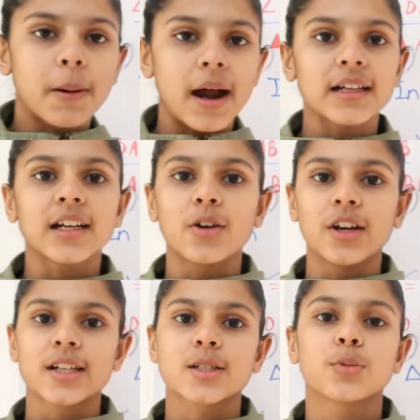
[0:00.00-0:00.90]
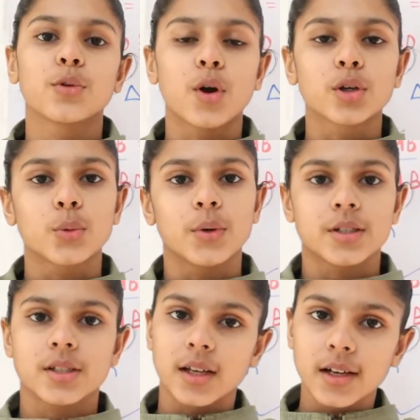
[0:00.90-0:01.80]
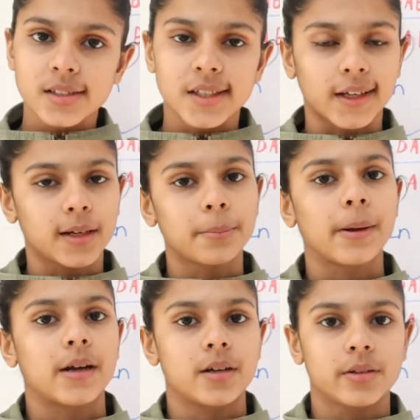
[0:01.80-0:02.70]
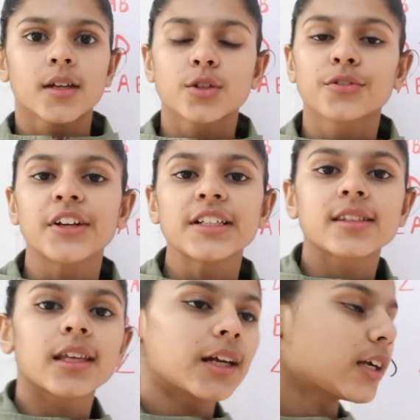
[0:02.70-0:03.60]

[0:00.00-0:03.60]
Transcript: part. Now let's move on towards the second part. So friends, there